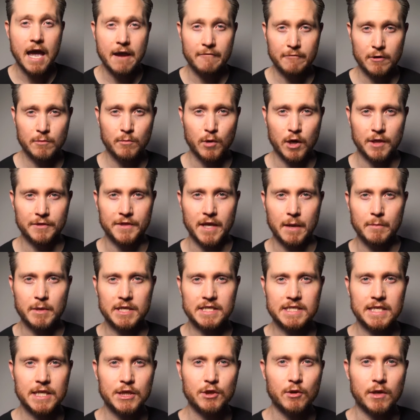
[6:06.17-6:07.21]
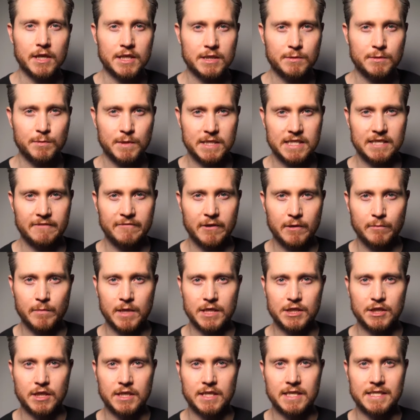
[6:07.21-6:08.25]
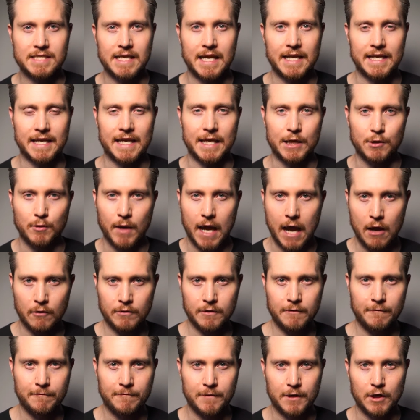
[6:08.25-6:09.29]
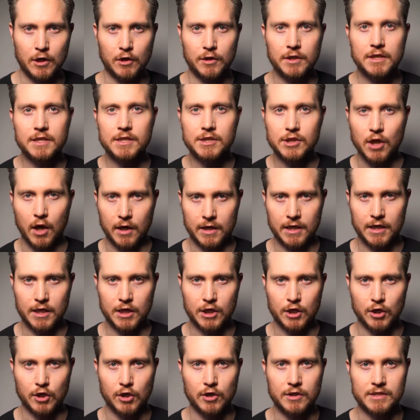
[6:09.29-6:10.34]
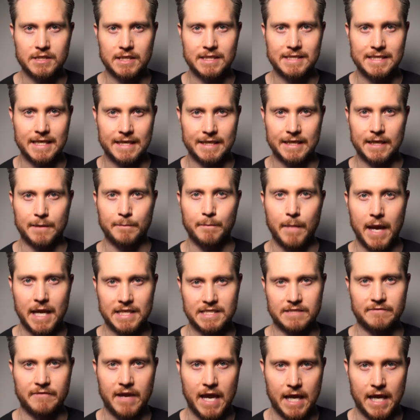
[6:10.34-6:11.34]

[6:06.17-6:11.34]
Every month, I'm gonna send you on a specific mission designed to get you out in the field, talking to girls, and taking massive